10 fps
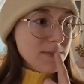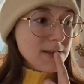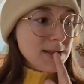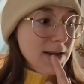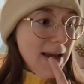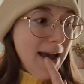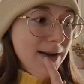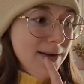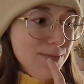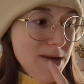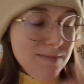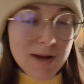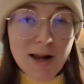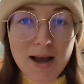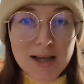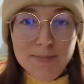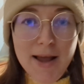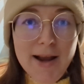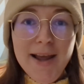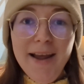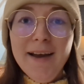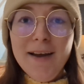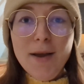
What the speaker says: So yeah, I've made my class planning